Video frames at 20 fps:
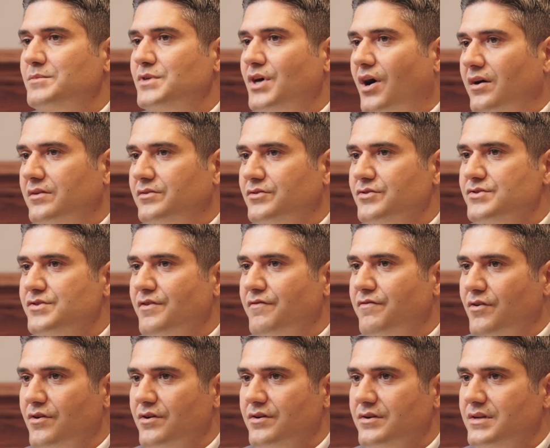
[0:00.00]
doctors have
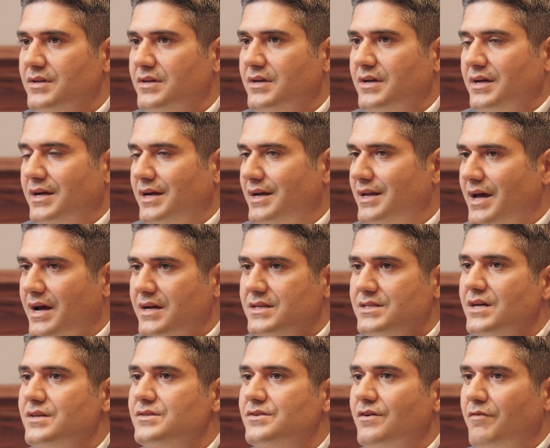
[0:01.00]
earned in
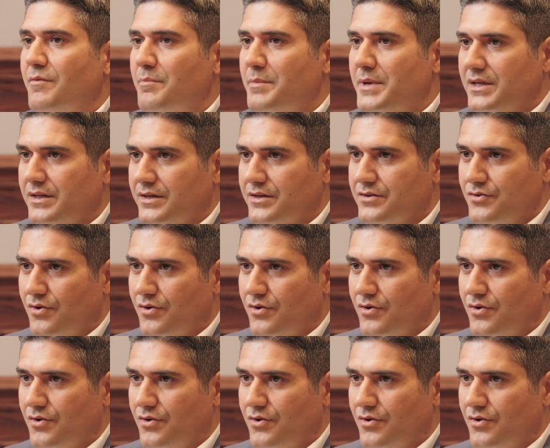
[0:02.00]
excess of $1 million